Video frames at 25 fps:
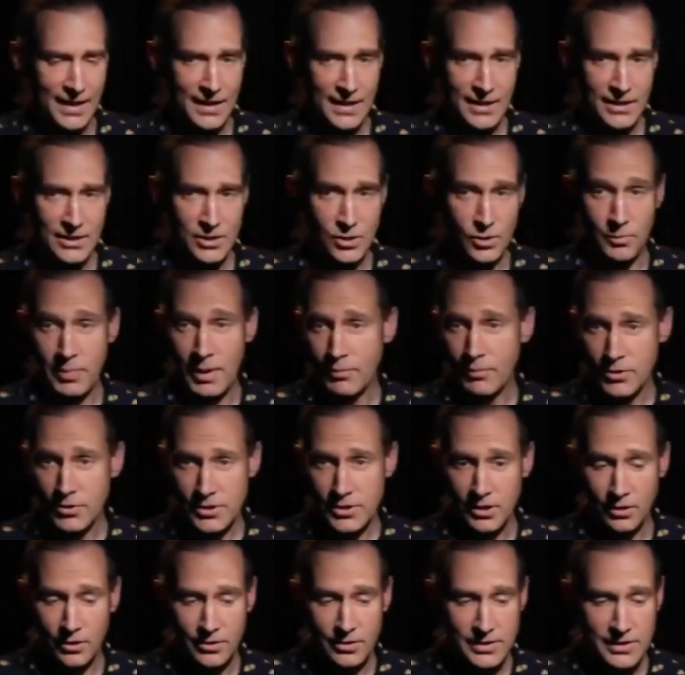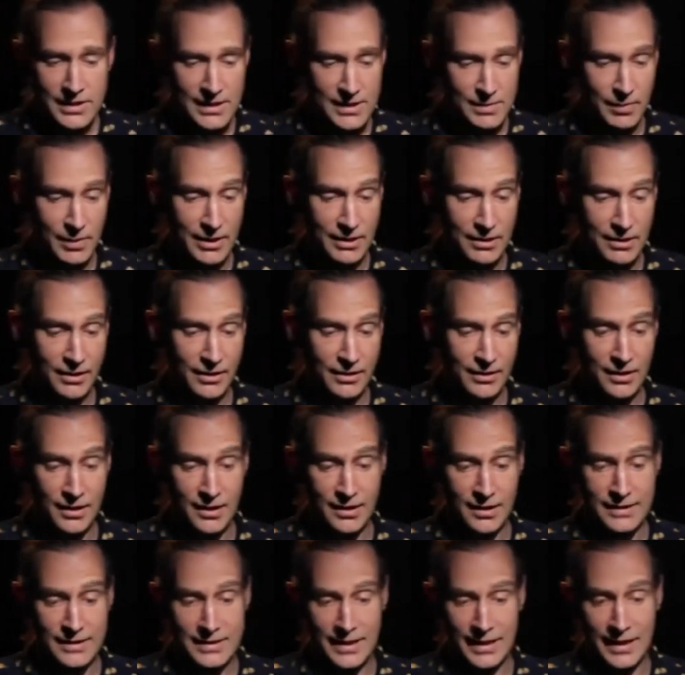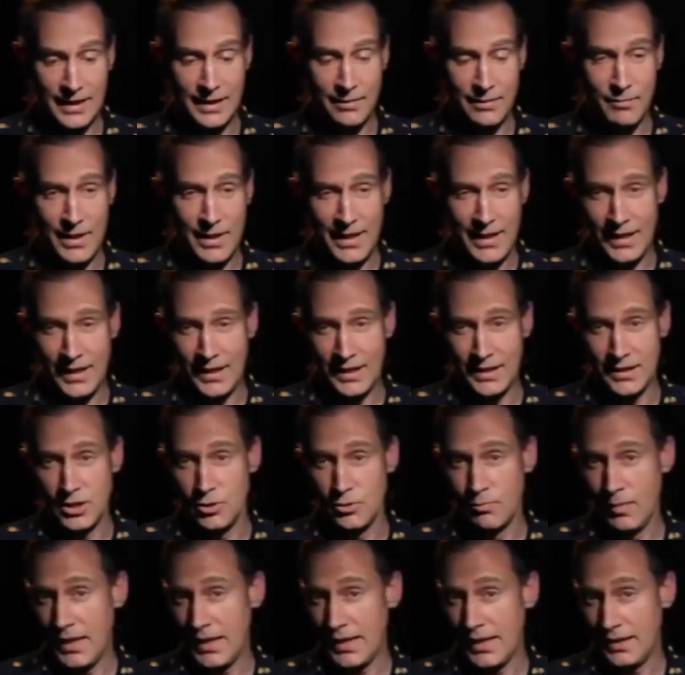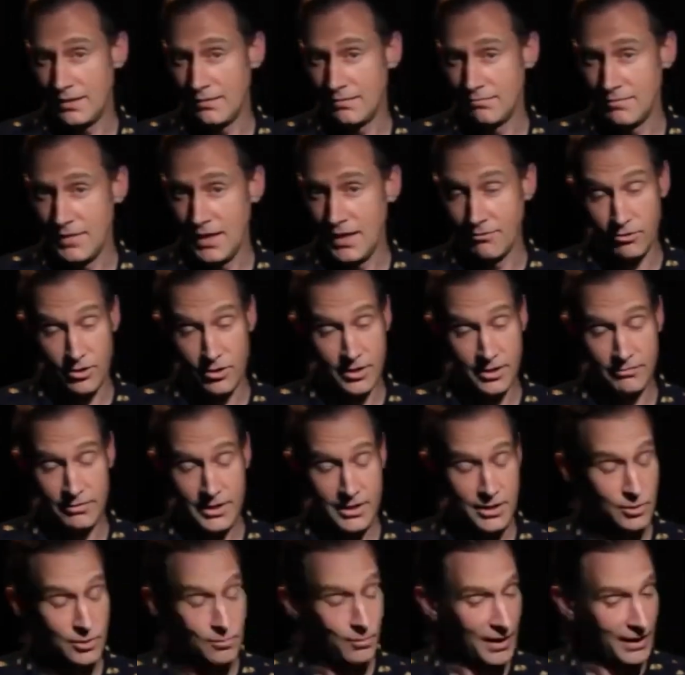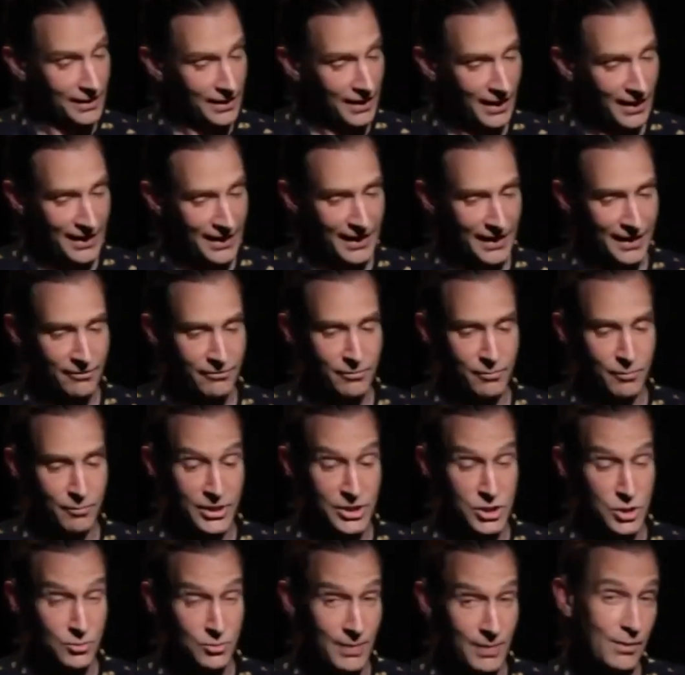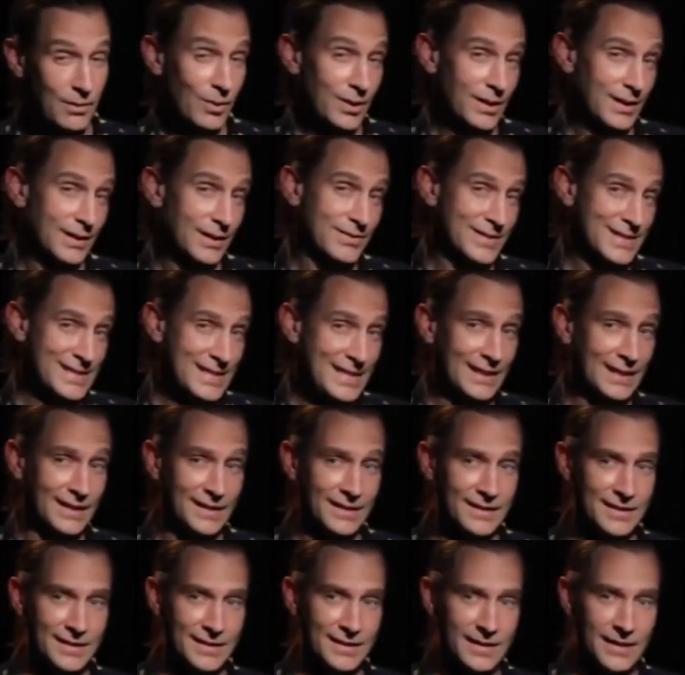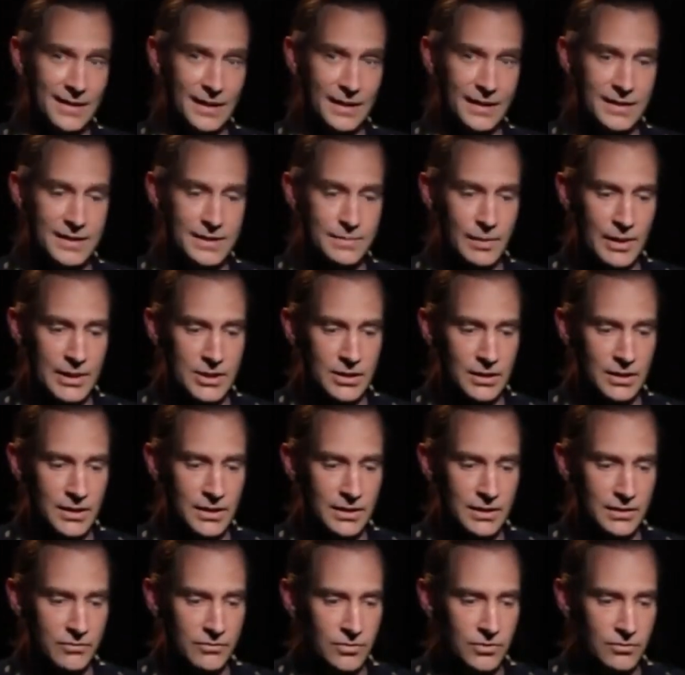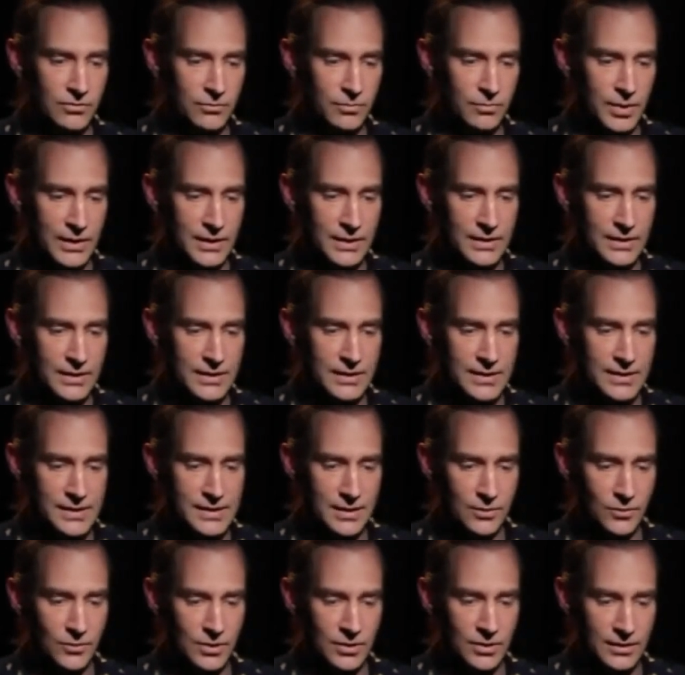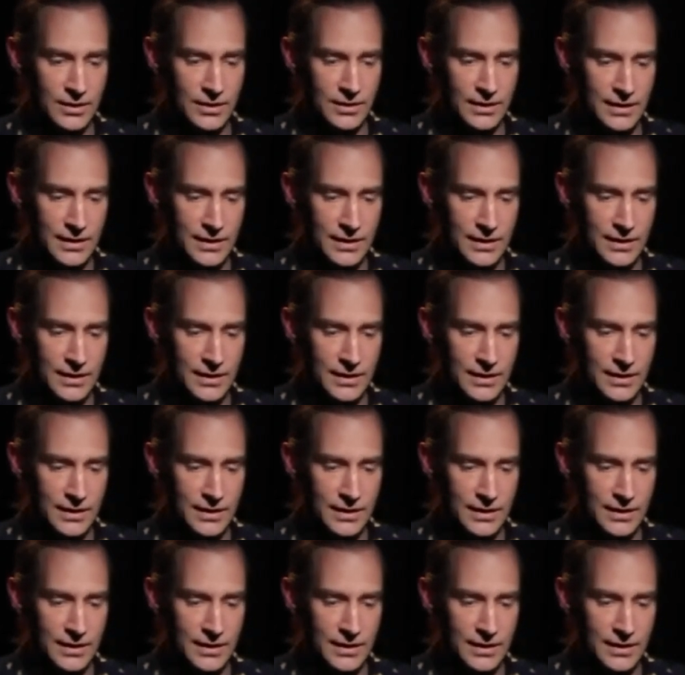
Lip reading: So Pepper's Ghost has been around a long time, and you might have heard of it, you might not have, but you may well have seen it, especially if you've been to Disney World.